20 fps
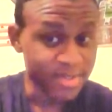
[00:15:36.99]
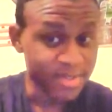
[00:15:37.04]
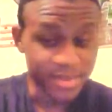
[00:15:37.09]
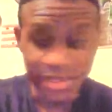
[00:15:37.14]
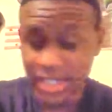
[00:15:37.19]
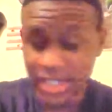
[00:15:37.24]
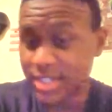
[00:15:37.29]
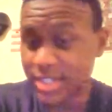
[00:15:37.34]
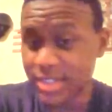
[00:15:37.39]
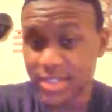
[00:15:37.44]

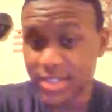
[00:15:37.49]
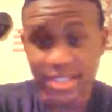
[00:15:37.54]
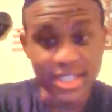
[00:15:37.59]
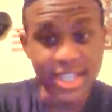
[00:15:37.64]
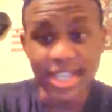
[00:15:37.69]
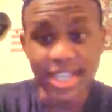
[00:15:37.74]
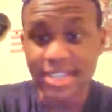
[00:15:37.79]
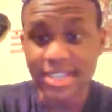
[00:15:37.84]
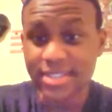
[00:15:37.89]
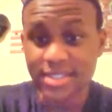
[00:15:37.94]
gender,
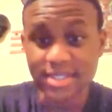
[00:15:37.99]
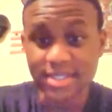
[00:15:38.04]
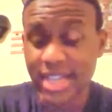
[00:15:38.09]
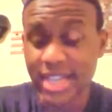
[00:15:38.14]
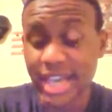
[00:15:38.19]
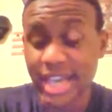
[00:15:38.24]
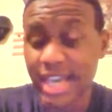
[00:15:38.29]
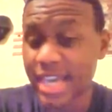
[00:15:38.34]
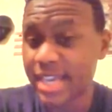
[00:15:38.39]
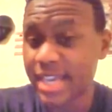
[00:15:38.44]
sex,
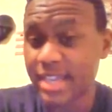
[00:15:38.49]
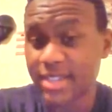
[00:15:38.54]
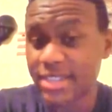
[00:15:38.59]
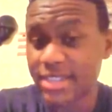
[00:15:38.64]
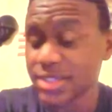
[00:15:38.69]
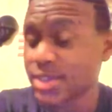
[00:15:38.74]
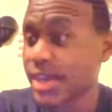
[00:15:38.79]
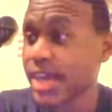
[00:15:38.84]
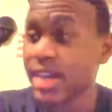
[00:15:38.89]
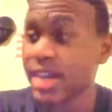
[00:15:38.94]
gay,
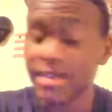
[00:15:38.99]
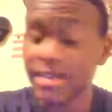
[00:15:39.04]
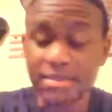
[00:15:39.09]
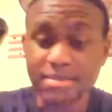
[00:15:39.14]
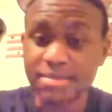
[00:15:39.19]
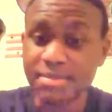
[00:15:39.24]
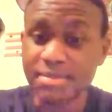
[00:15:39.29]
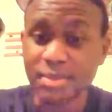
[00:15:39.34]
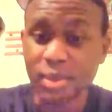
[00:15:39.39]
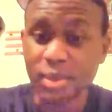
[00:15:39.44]
straight,
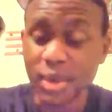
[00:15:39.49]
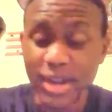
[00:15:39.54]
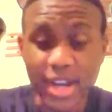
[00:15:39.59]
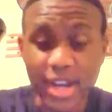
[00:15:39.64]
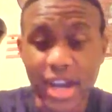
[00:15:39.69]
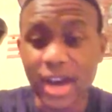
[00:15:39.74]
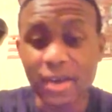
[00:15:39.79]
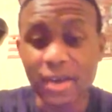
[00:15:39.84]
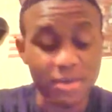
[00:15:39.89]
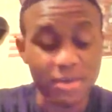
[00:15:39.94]

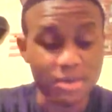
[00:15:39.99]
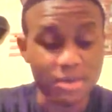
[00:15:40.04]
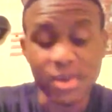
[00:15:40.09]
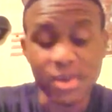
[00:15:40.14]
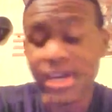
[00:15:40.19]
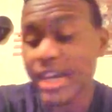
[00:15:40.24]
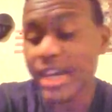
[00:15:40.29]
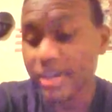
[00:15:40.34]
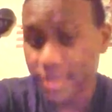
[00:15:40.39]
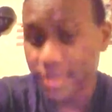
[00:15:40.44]
whatever.
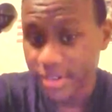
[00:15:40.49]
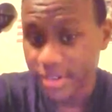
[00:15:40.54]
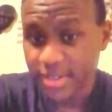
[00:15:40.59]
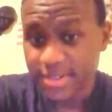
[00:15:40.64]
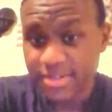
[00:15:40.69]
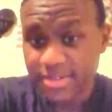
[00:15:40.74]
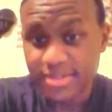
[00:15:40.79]
Whatever.